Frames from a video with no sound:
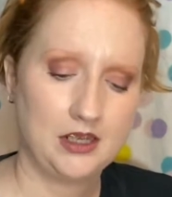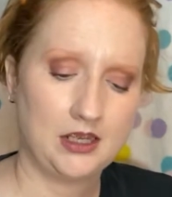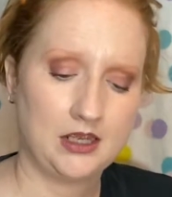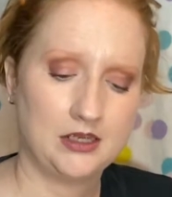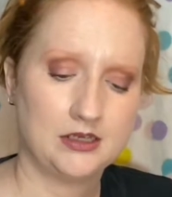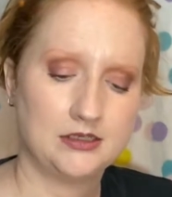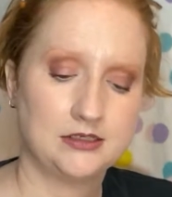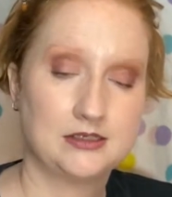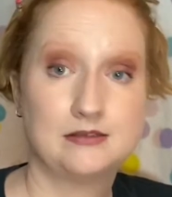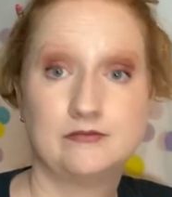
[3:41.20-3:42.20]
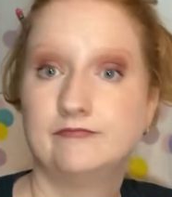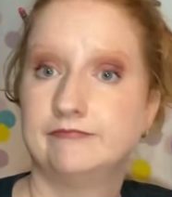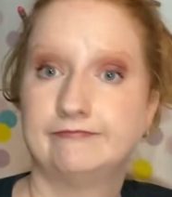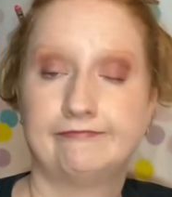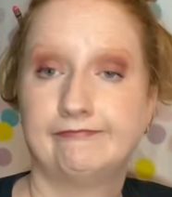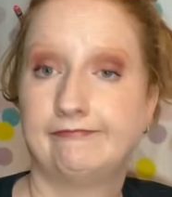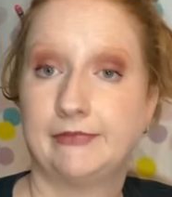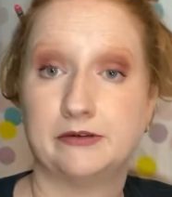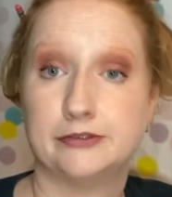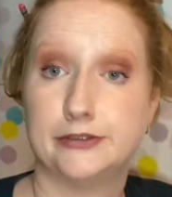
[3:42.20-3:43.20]
And
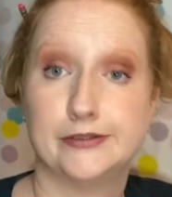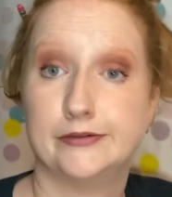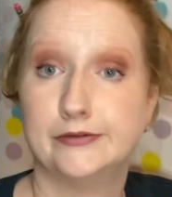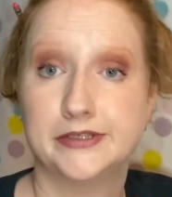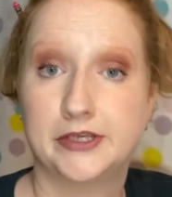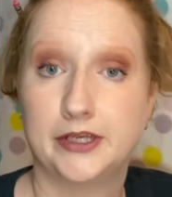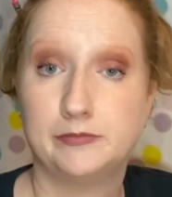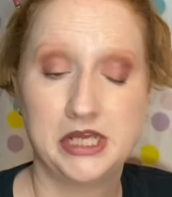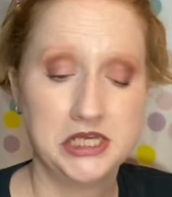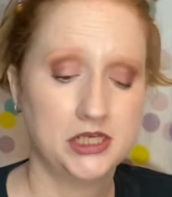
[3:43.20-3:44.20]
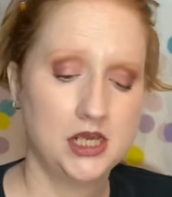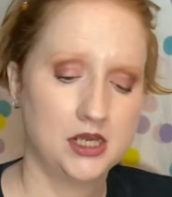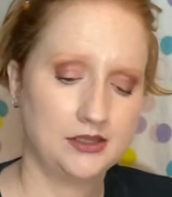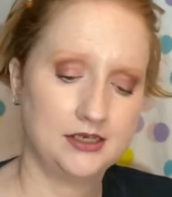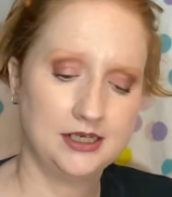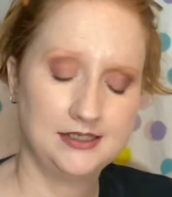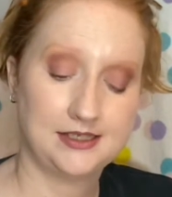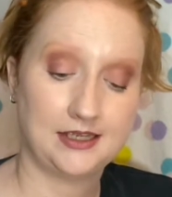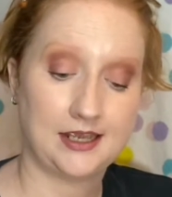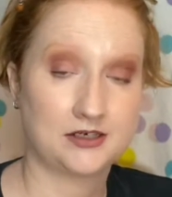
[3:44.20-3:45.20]
that was just a little side bit. The next
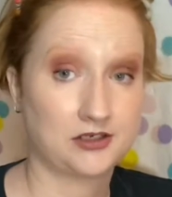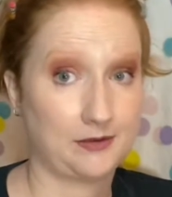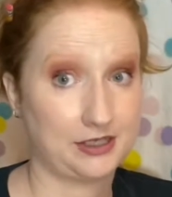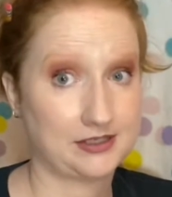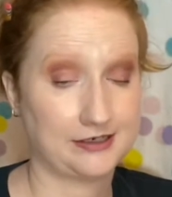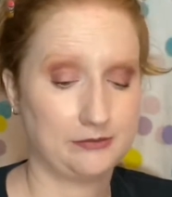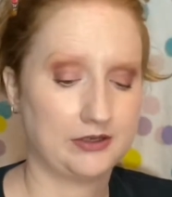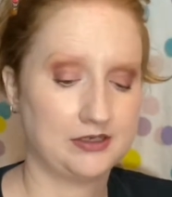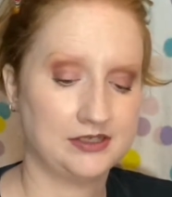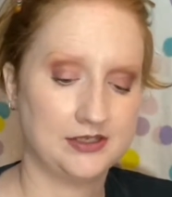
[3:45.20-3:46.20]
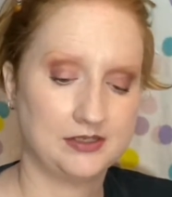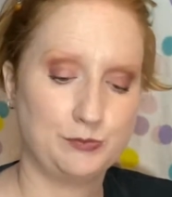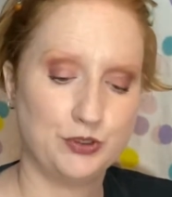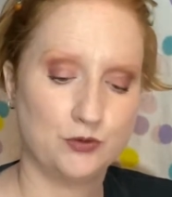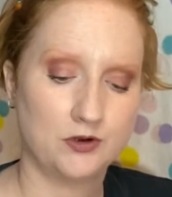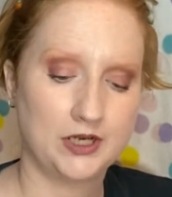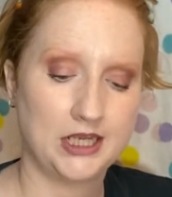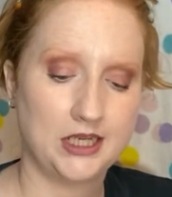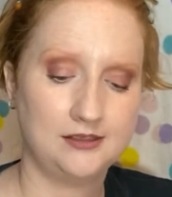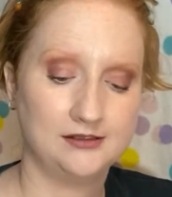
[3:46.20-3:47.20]
thing actually I'm excited about is this
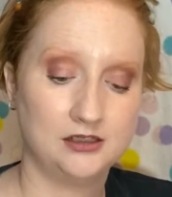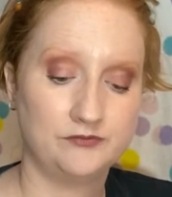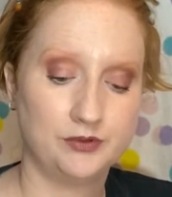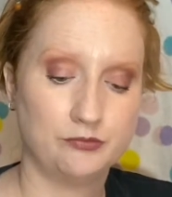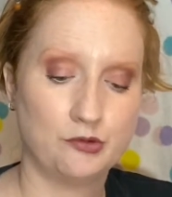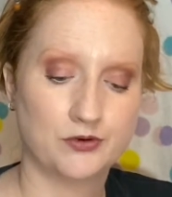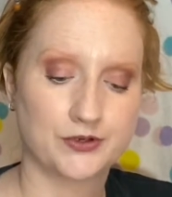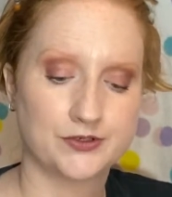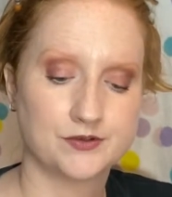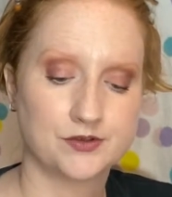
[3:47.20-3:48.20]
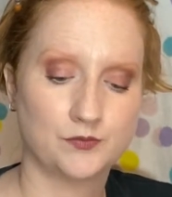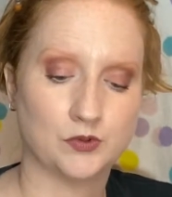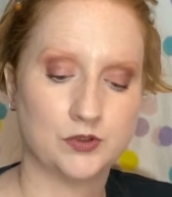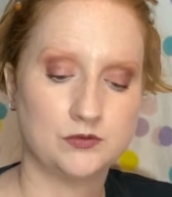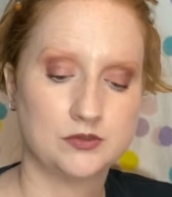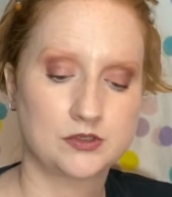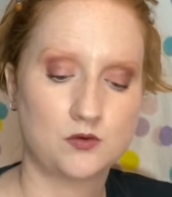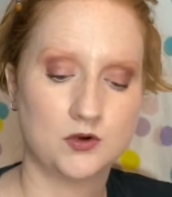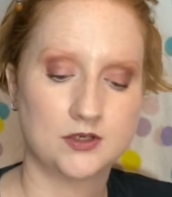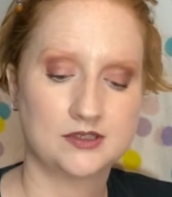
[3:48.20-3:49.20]
Biore Love Your Pores Rose
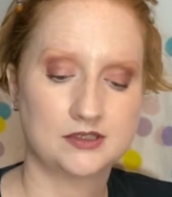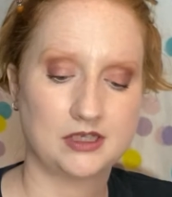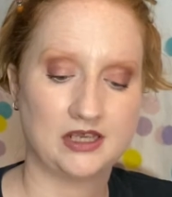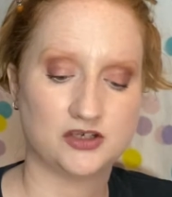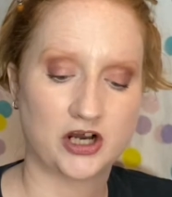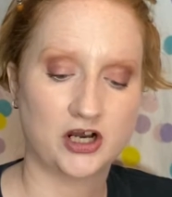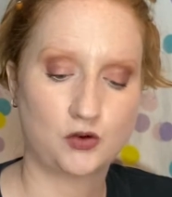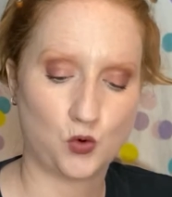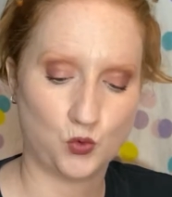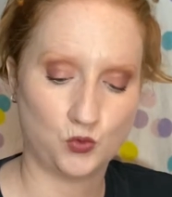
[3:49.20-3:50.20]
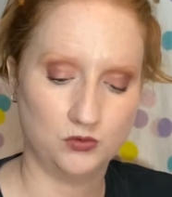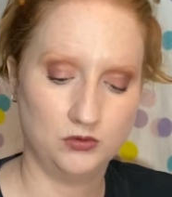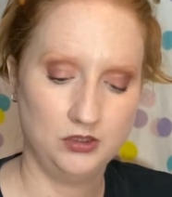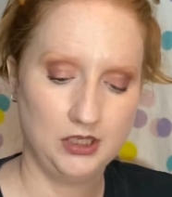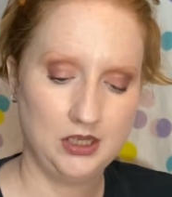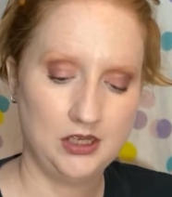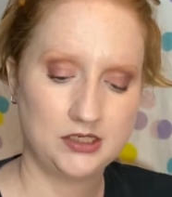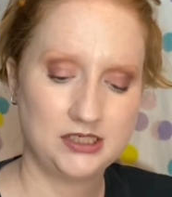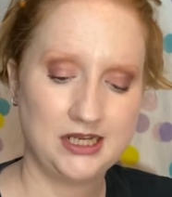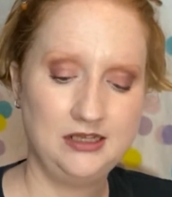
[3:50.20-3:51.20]
Quartz and Charcoal
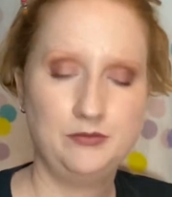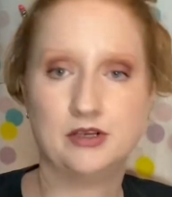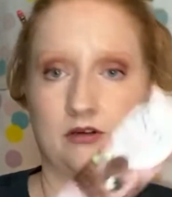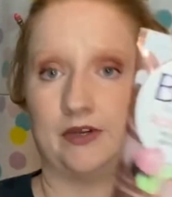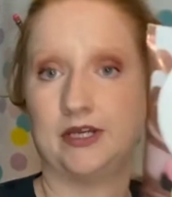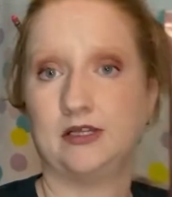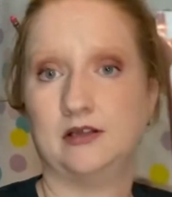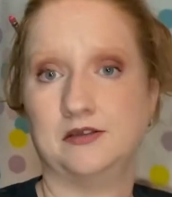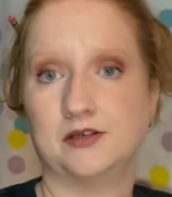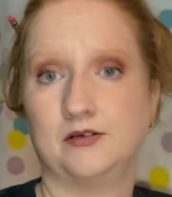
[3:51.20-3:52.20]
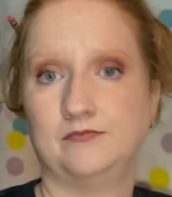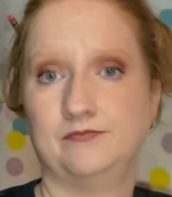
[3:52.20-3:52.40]
Daily Purifying Cleanser.